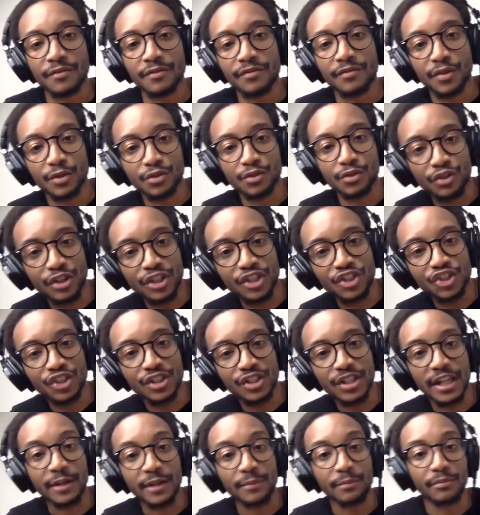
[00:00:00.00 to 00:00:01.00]

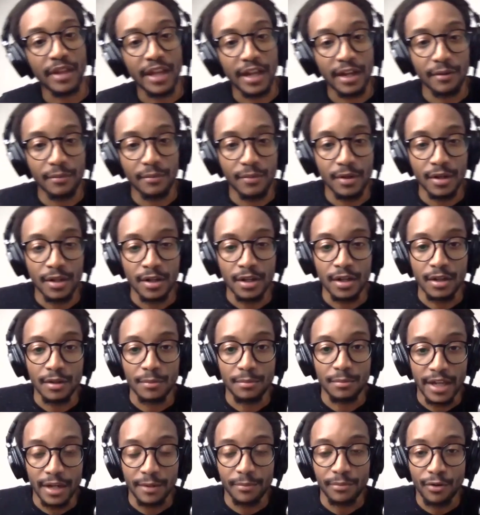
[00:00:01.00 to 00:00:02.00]
filtration like
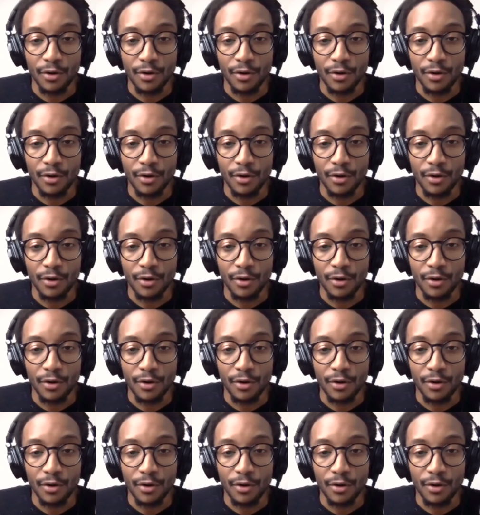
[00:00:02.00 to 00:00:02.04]
Black